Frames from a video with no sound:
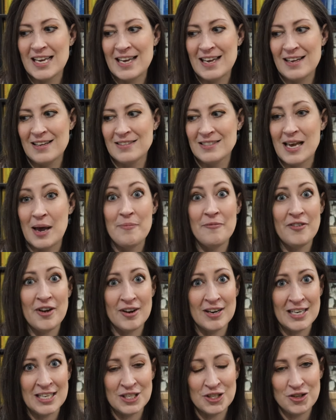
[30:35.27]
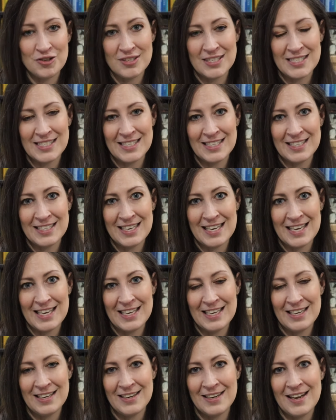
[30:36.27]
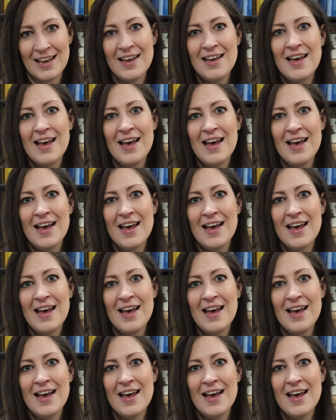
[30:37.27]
And I'm very interested in